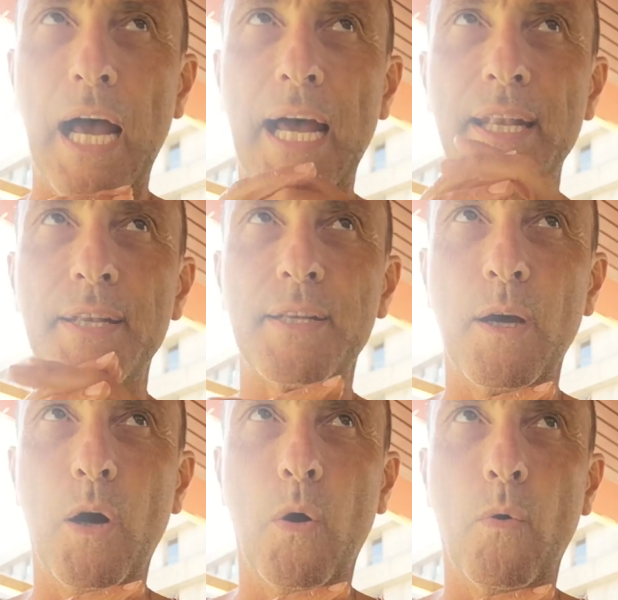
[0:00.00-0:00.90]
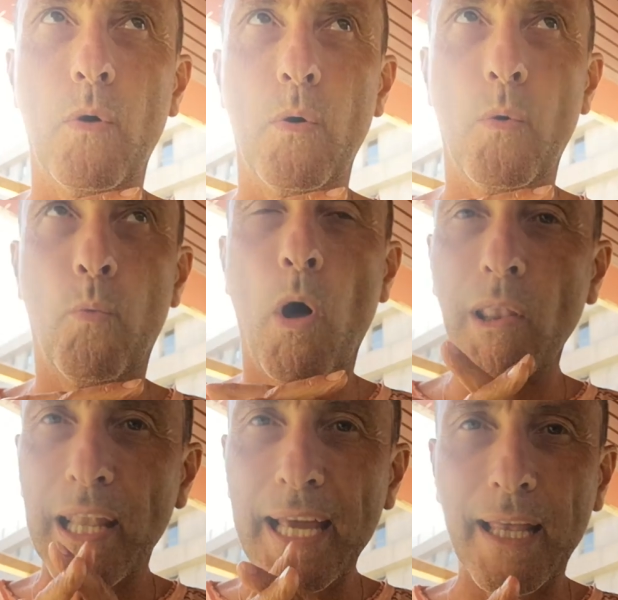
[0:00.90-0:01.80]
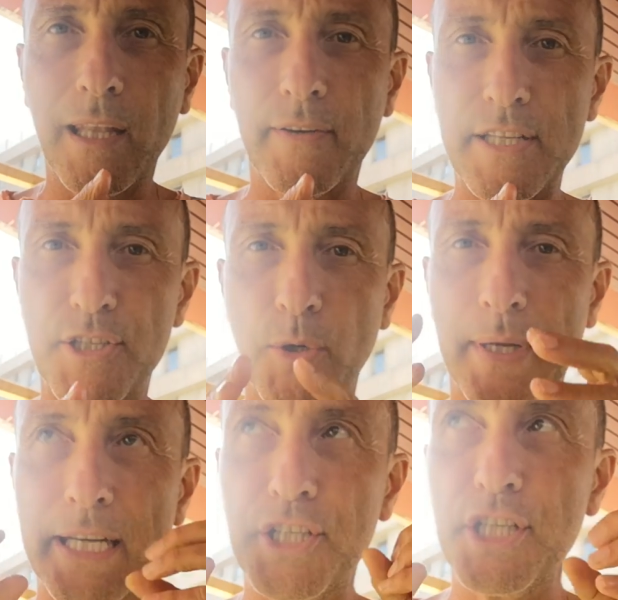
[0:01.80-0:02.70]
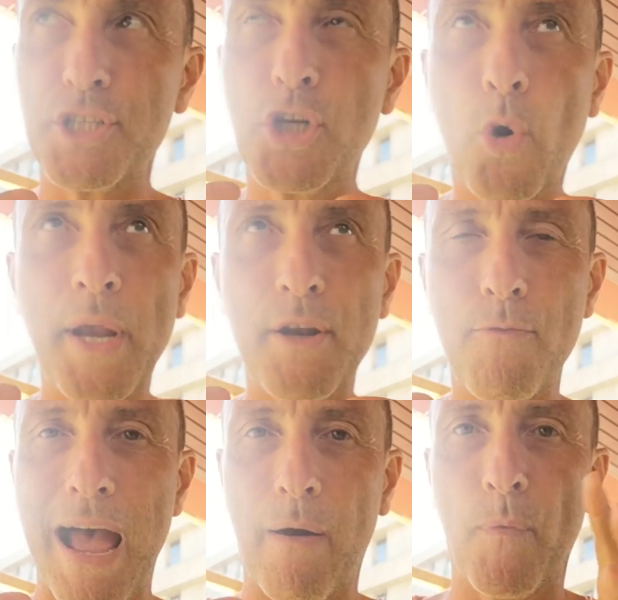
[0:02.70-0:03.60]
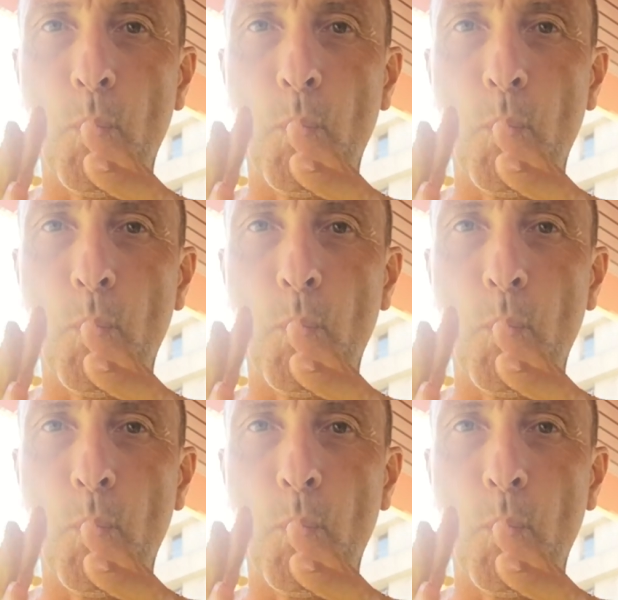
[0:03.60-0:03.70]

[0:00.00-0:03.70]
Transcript: And what Leila is doing is she's going around the